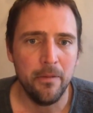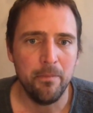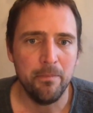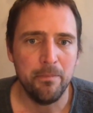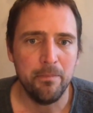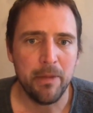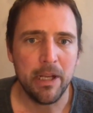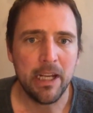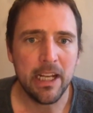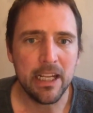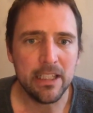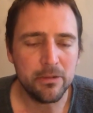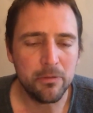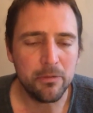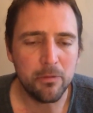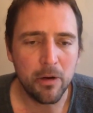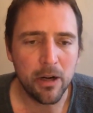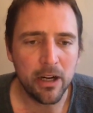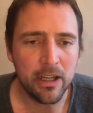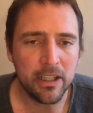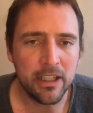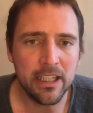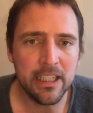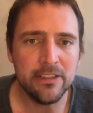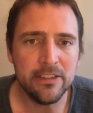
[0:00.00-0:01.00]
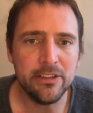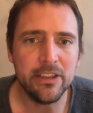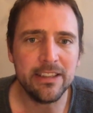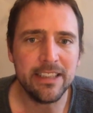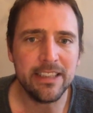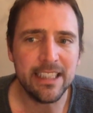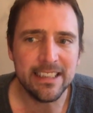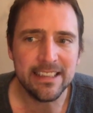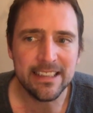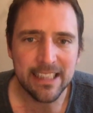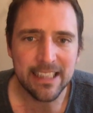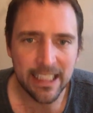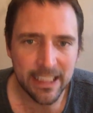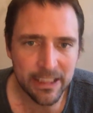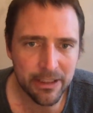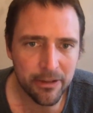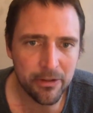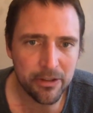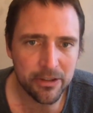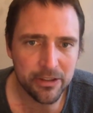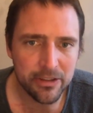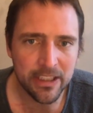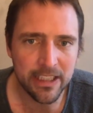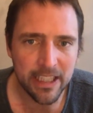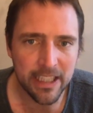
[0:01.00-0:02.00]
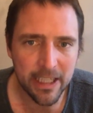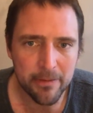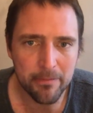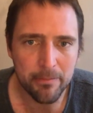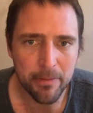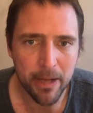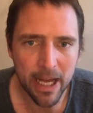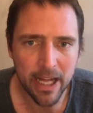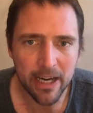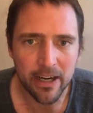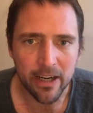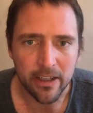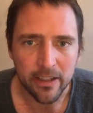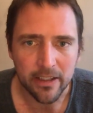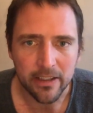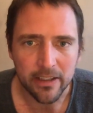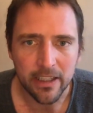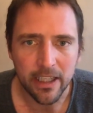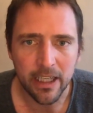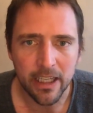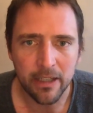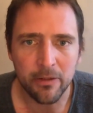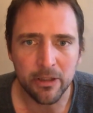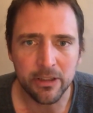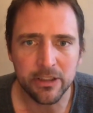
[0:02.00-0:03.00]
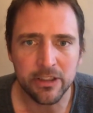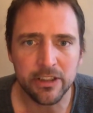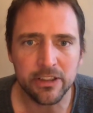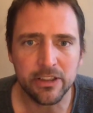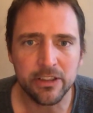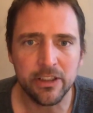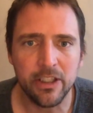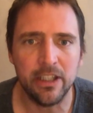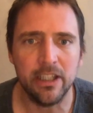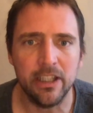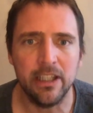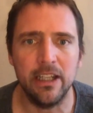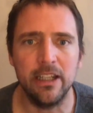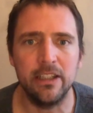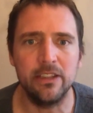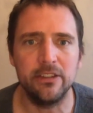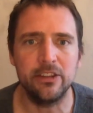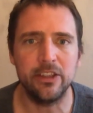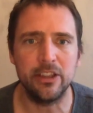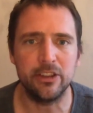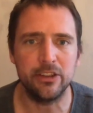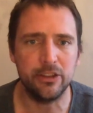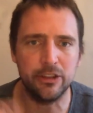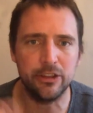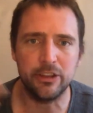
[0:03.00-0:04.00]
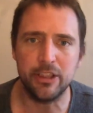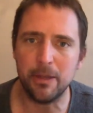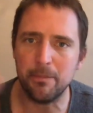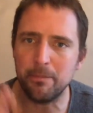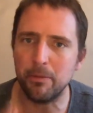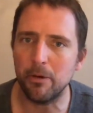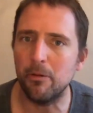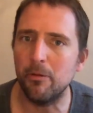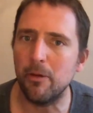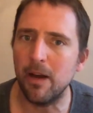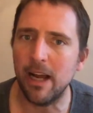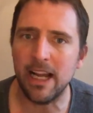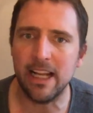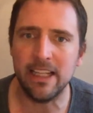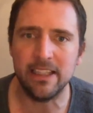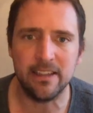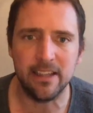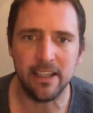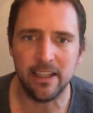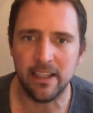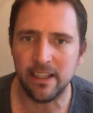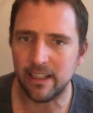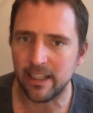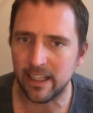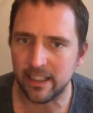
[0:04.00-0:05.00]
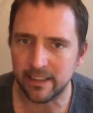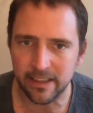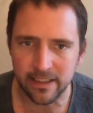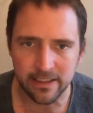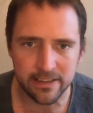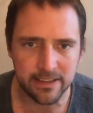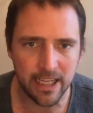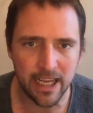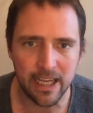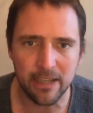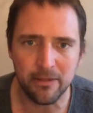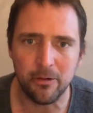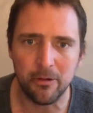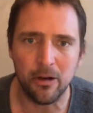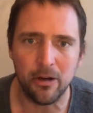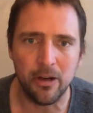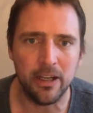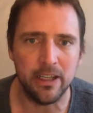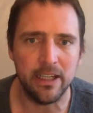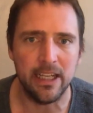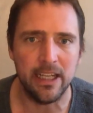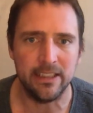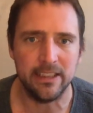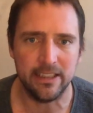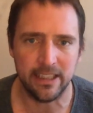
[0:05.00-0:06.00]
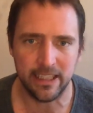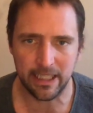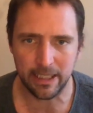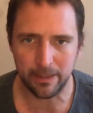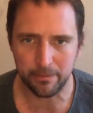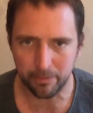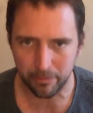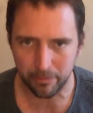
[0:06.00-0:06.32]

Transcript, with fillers: because we're going to just continuously get better and we're just going to just chip away at the at the dead wood and keep